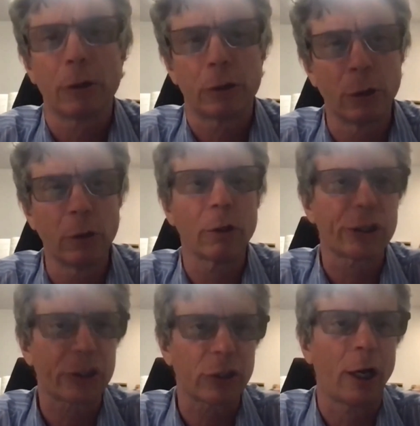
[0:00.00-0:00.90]
Google
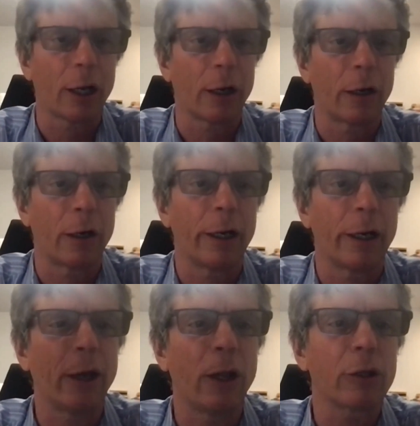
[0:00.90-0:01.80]
Scholar,
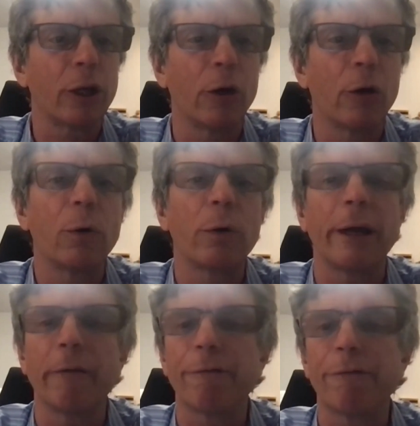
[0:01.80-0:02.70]
and I'll go
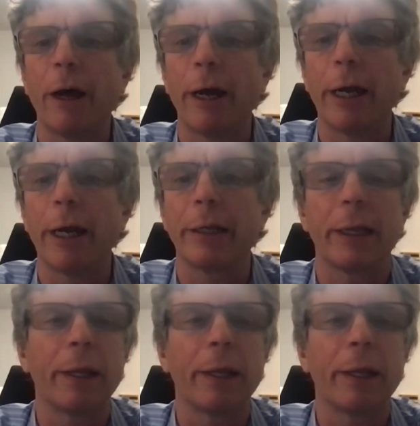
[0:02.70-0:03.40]
and find